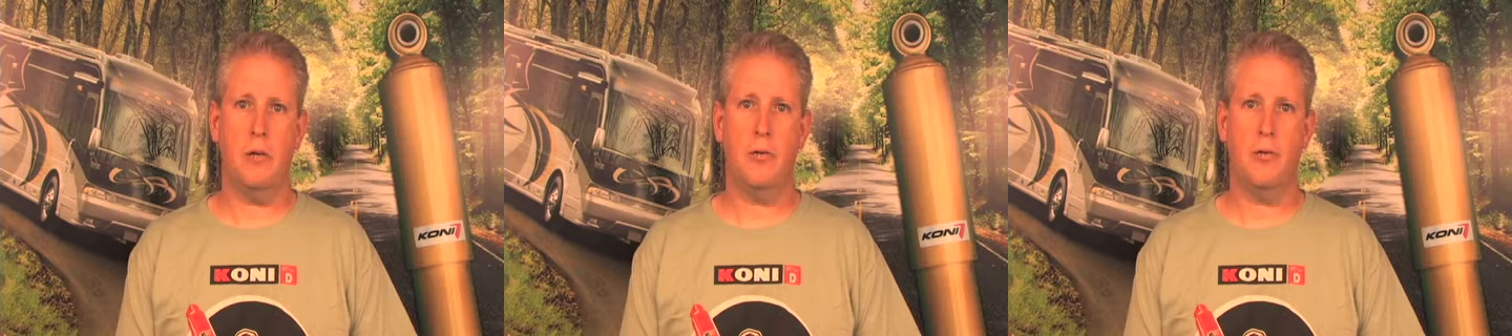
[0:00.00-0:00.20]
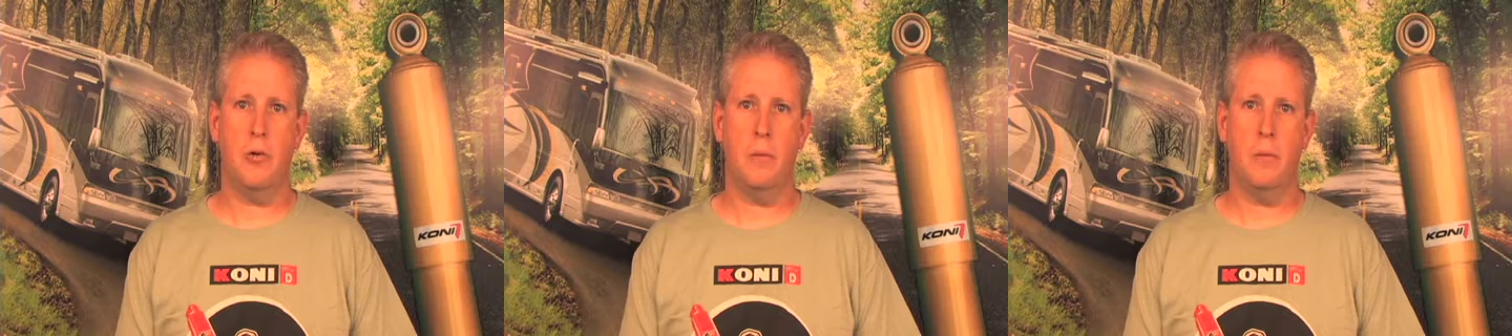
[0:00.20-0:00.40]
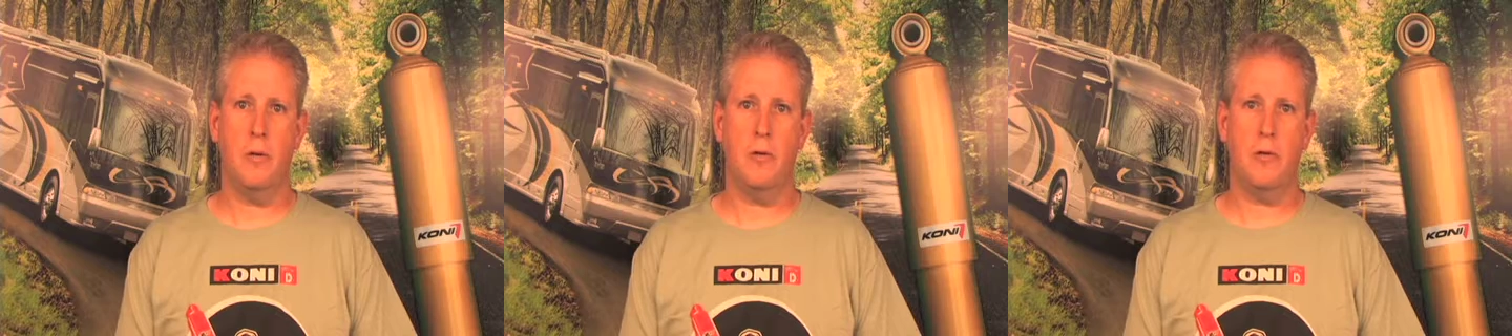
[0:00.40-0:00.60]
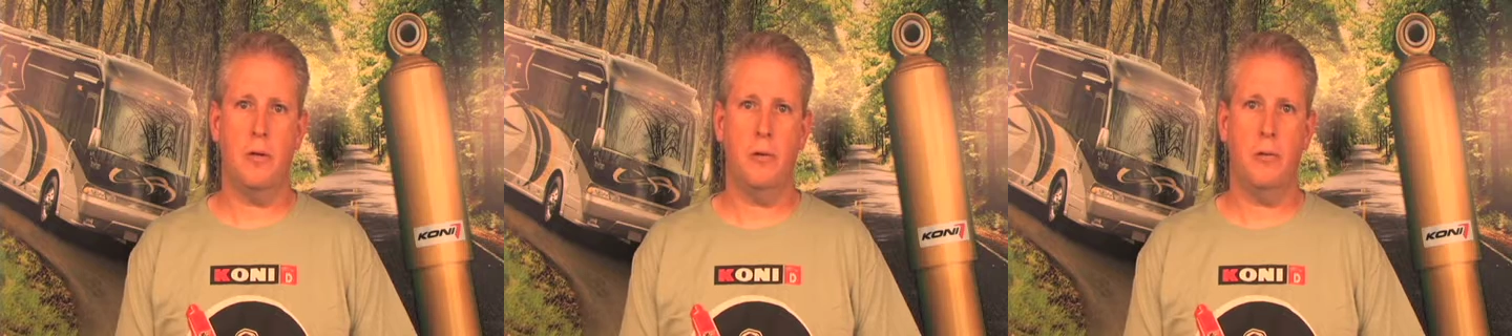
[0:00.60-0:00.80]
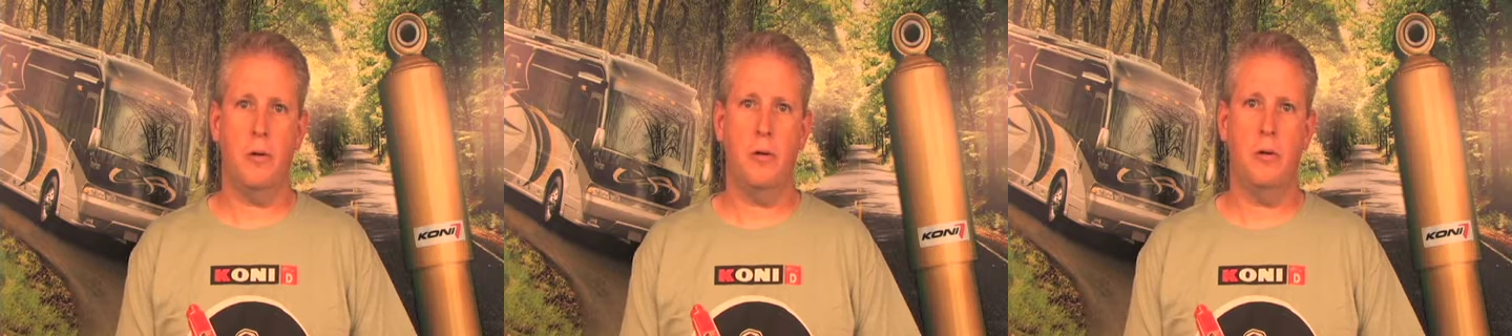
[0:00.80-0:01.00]
absorbers
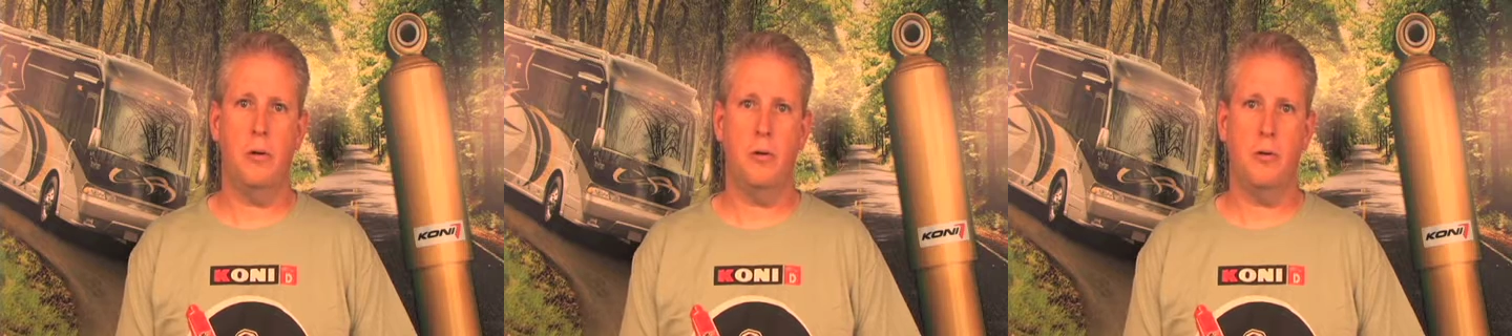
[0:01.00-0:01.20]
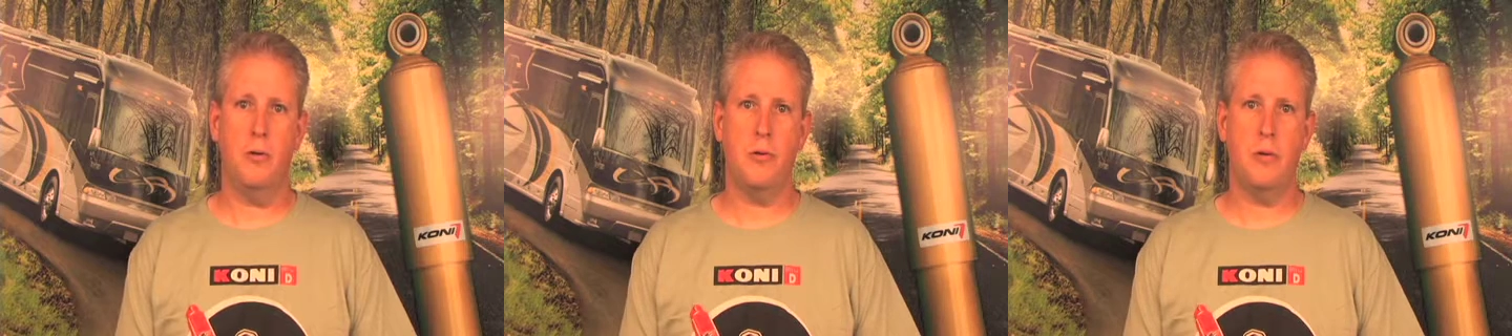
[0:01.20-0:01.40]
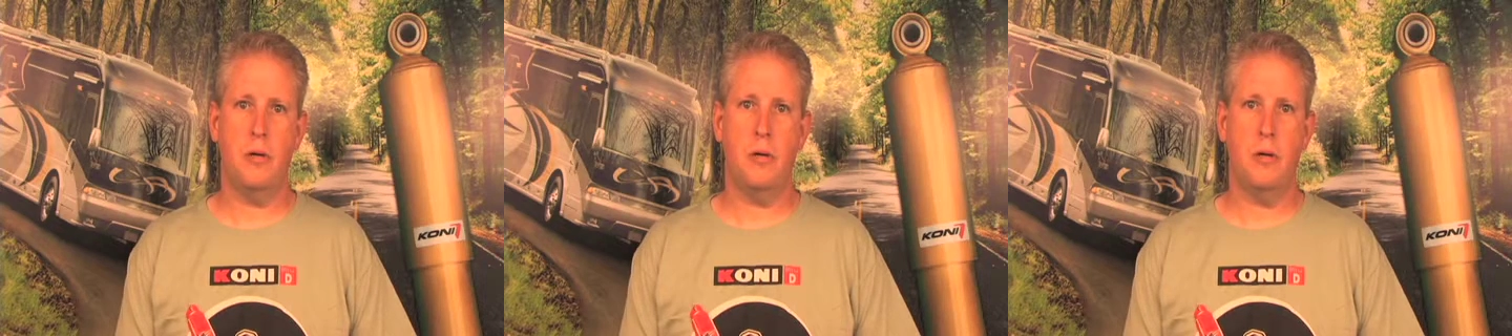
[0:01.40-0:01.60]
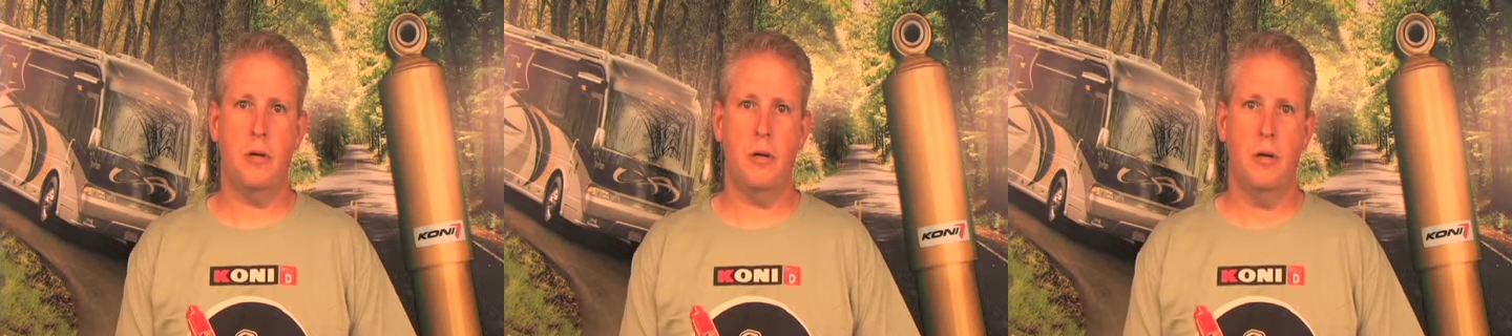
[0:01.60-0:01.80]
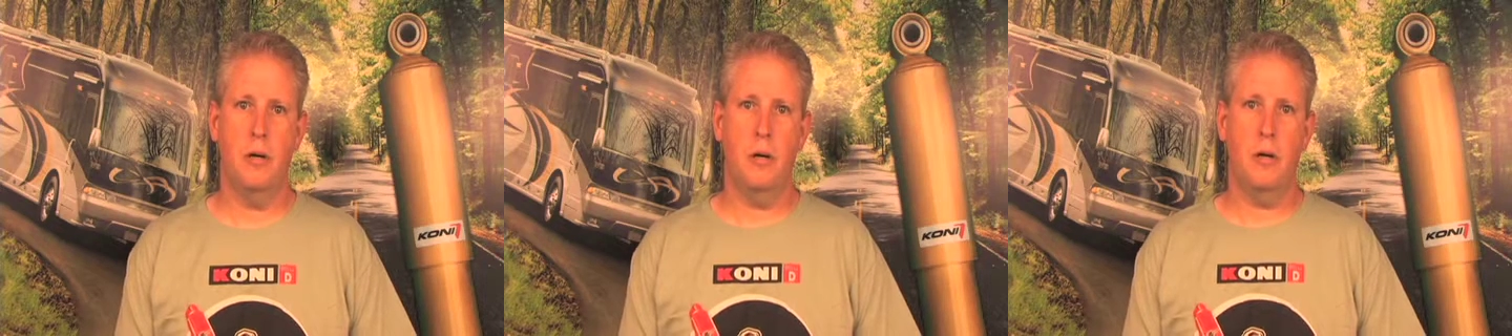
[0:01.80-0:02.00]
that we use that
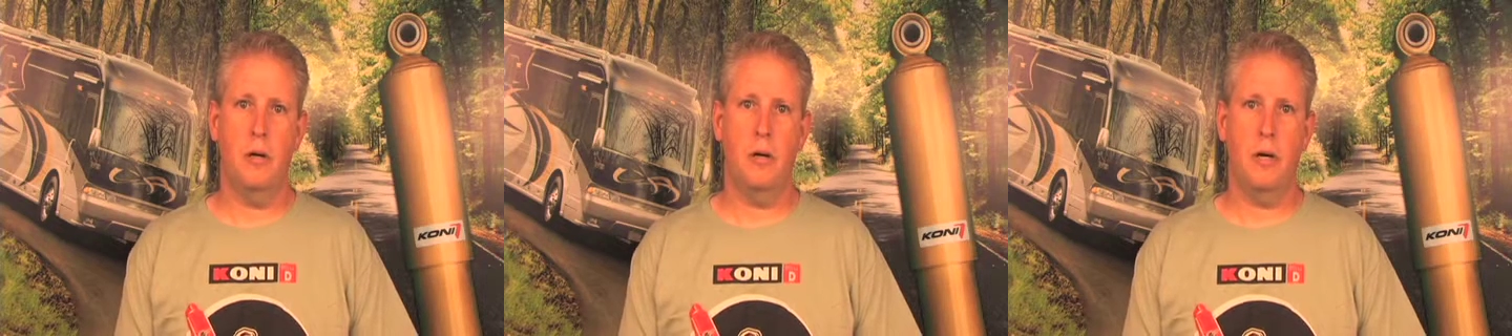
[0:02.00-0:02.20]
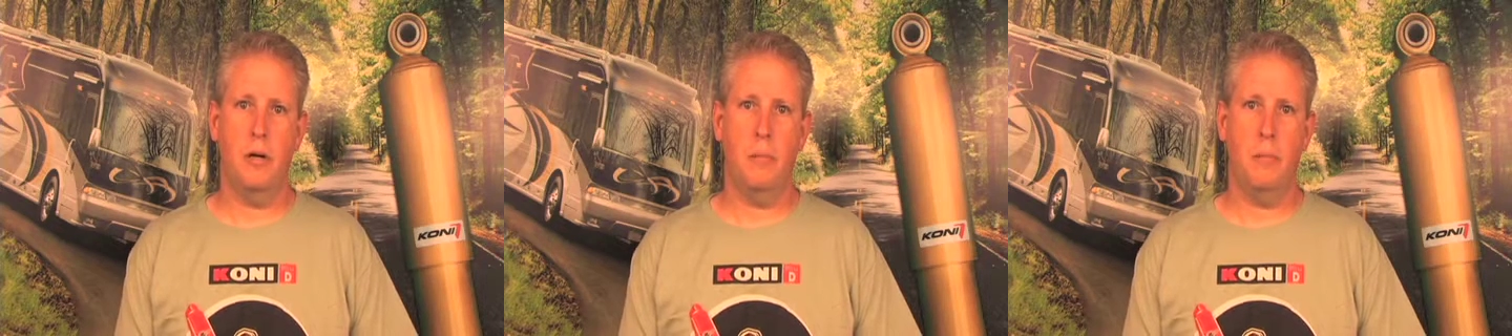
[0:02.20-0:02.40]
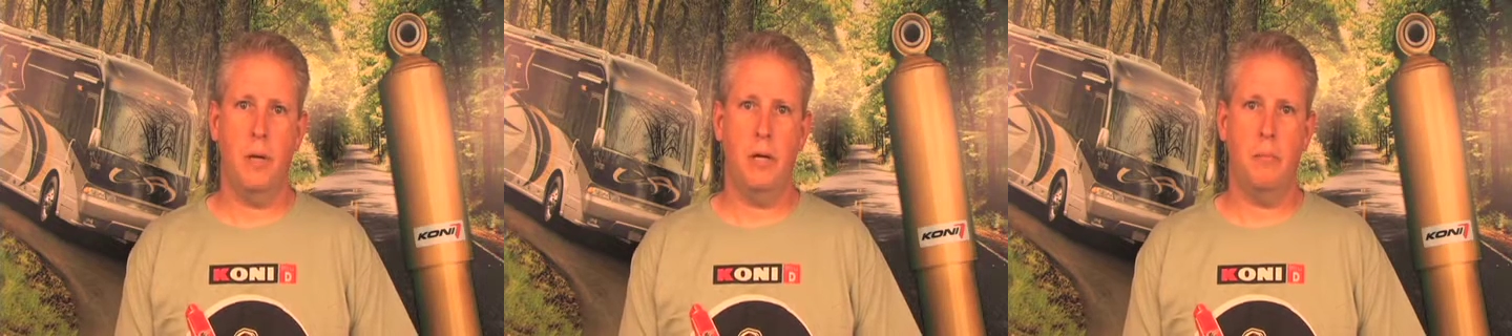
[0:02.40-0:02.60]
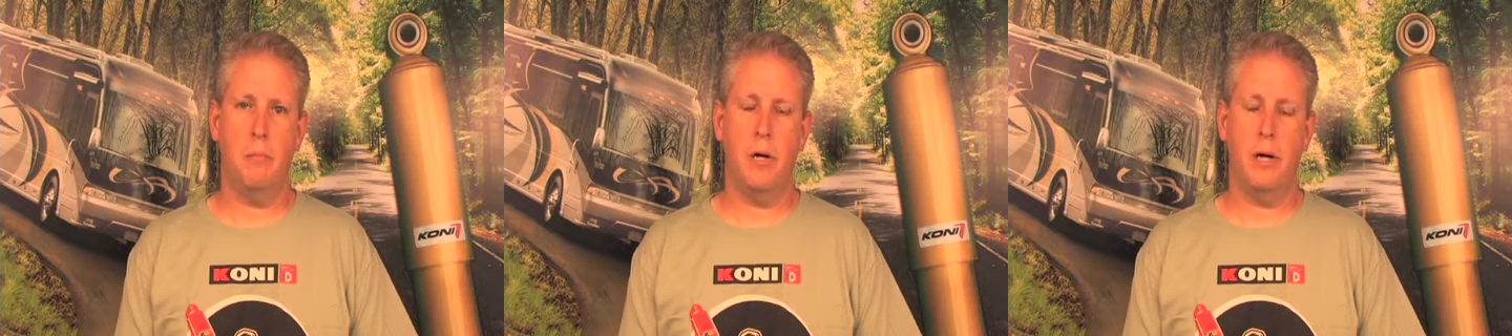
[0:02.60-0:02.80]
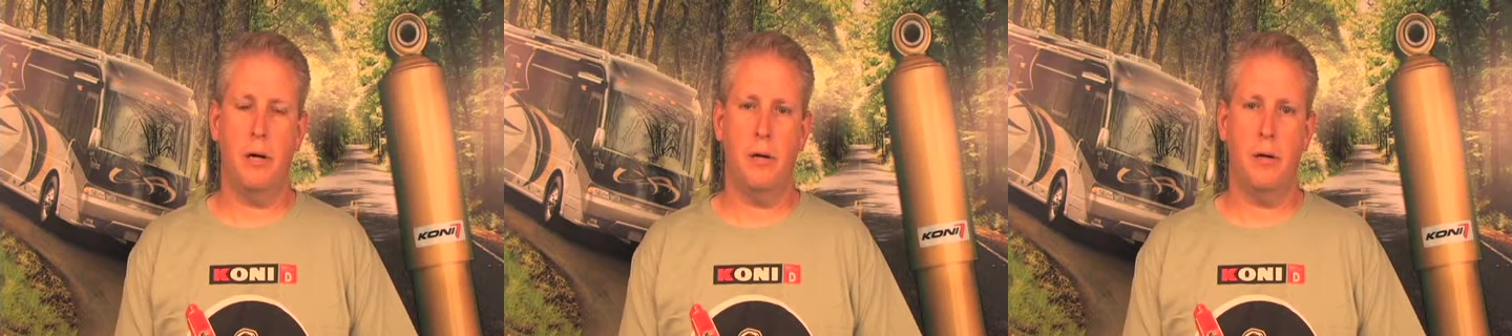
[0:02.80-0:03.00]
are made
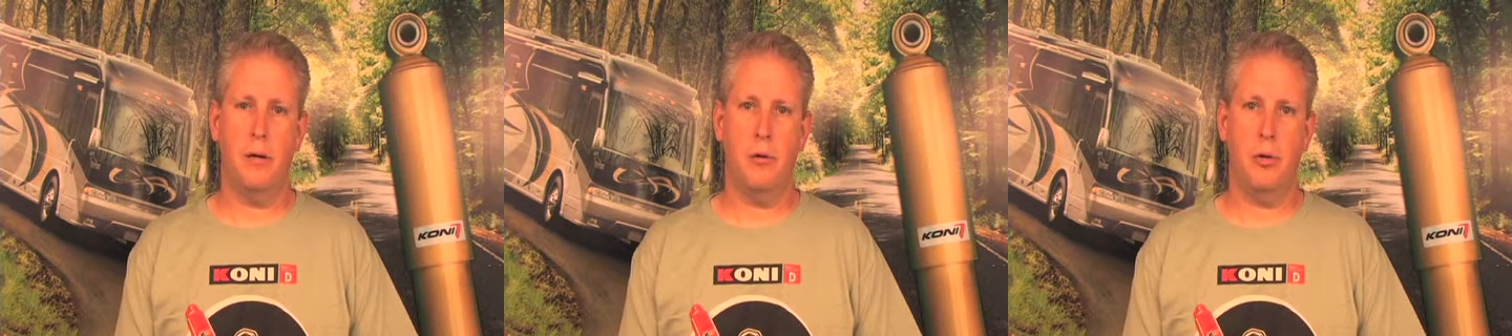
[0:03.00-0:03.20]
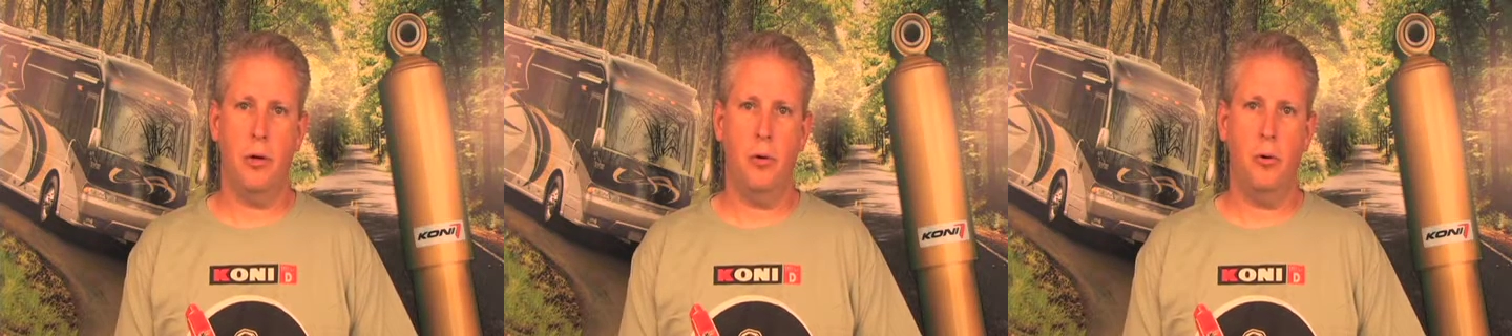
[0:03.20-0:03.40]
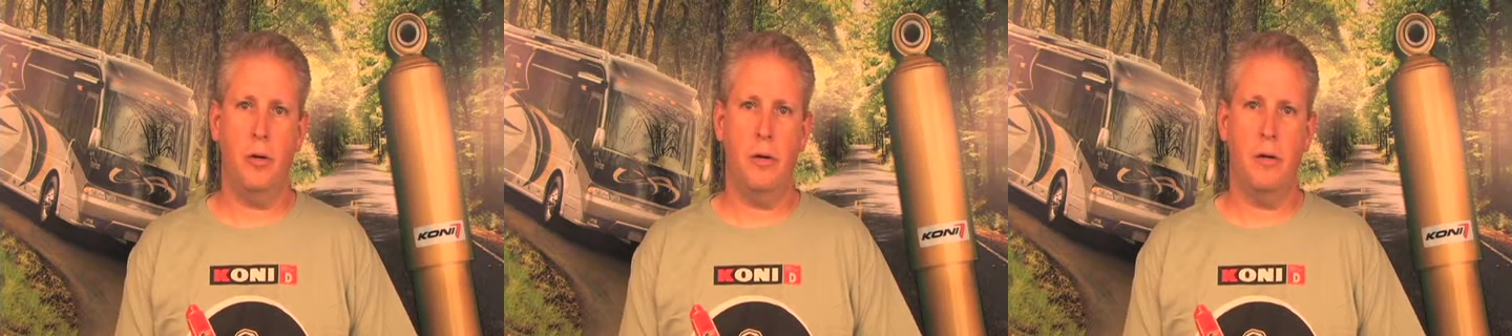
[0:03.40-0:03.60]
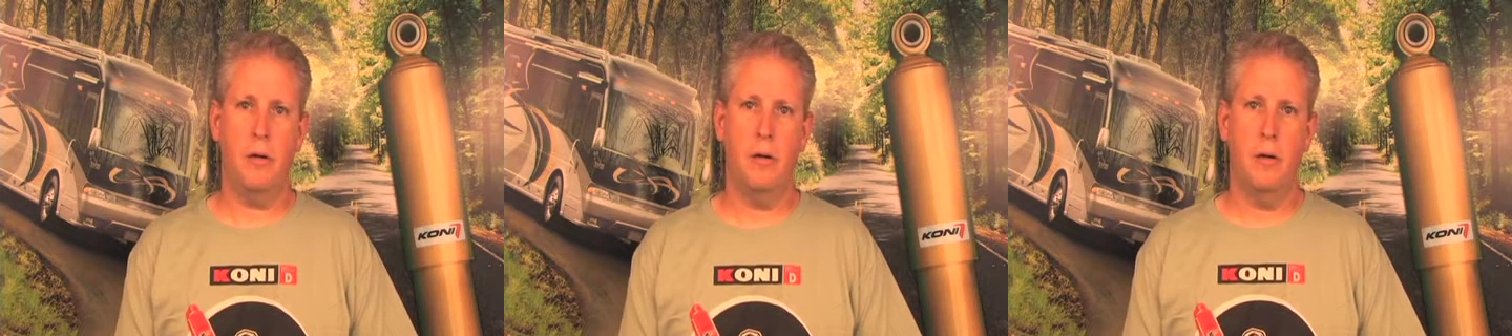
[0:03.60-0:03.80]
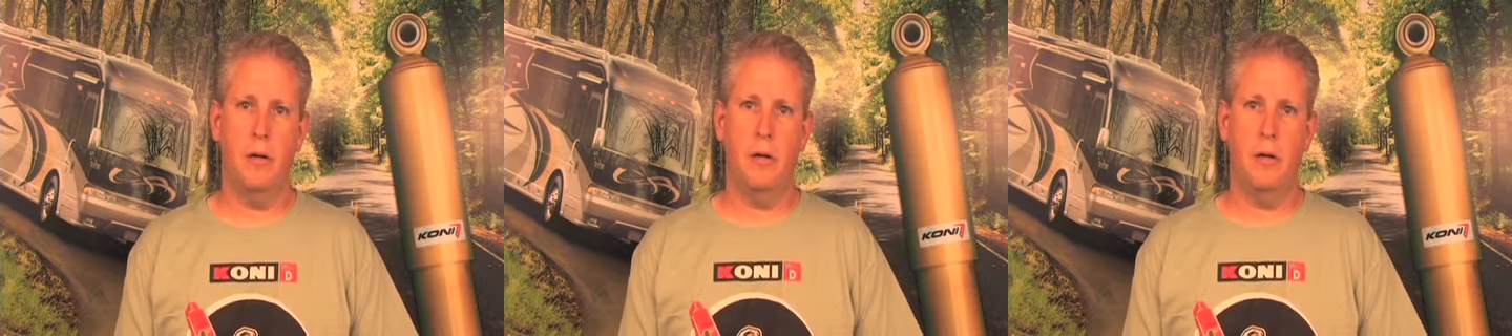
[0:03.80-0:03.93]
by KONI.